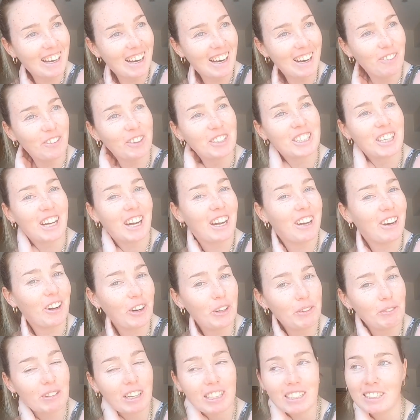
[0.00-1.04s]
which I
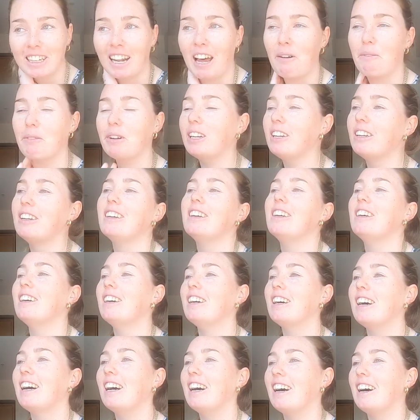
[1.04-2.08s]
hope doesn't happen.
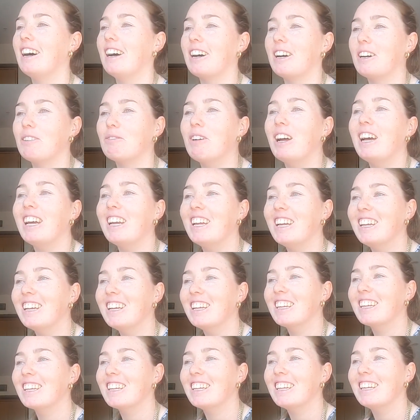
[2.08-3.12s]

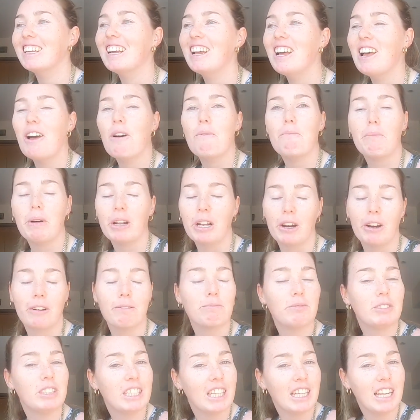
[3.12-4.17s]
But no,
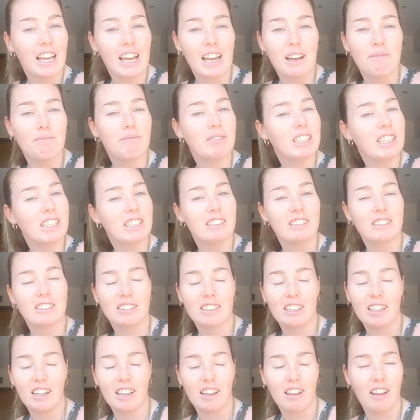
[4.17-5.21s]
GM is
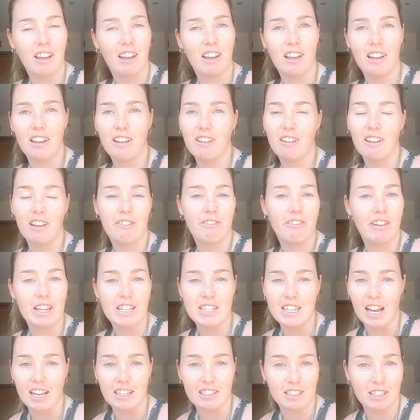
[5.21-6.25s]
a
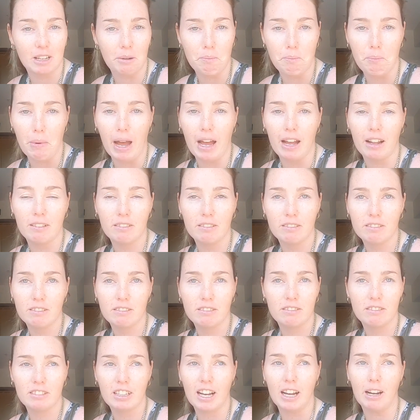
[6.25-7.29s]
fantastic bat
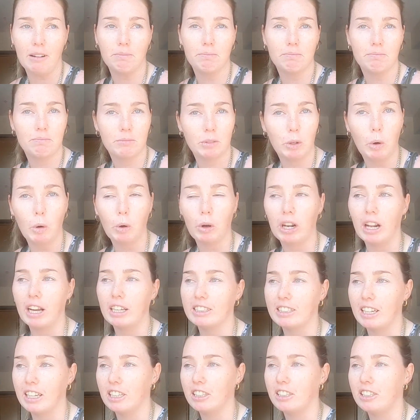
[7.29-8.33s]

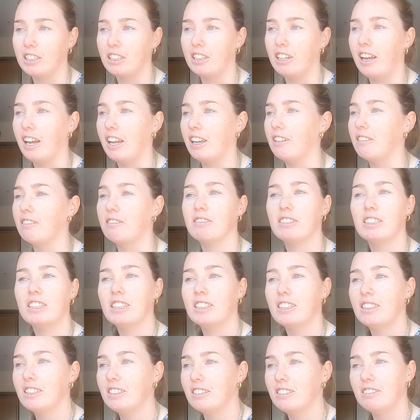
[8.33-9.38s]
organisation, and
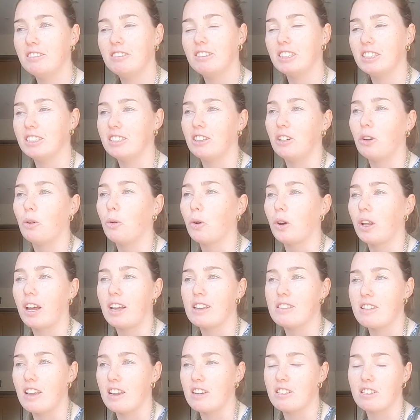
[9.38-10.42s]
just an
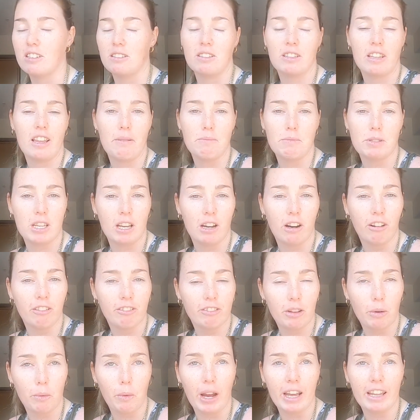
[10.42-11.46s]
organisation themselves.
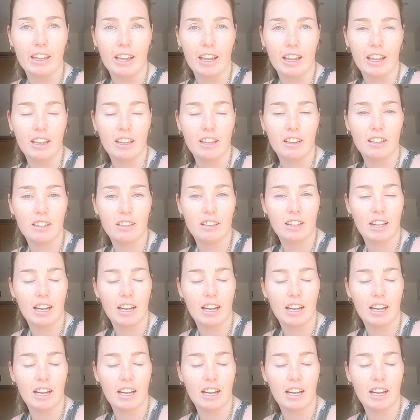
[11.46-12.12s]
The way they